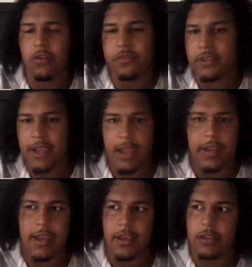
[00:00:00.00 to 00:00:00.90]
COVID
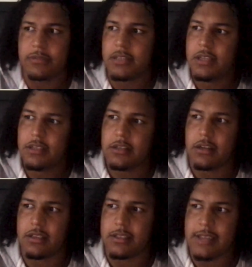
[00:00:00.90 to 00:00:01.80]
kind of helped
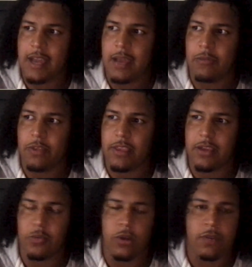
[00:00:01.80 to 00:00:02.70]
during the time where they
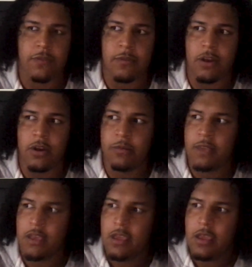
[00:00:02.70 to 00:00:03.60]
could work from
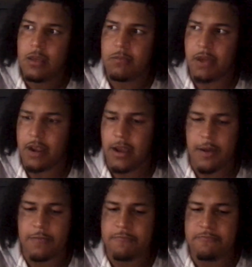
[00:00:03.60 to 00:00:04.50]
home, but
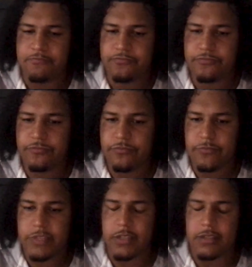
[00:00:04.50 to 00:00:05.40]
um,
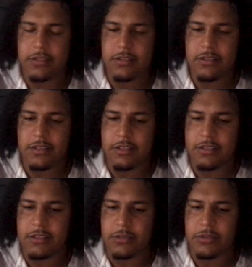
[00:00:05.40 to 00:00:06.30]
to to
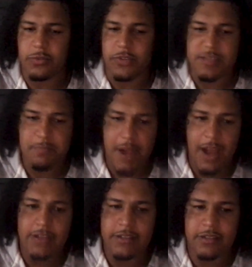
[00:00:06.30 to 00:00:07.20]
to to
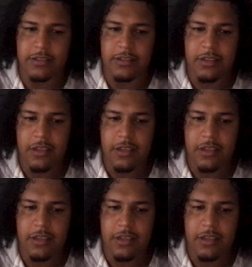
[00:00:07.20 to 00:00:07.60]
respond to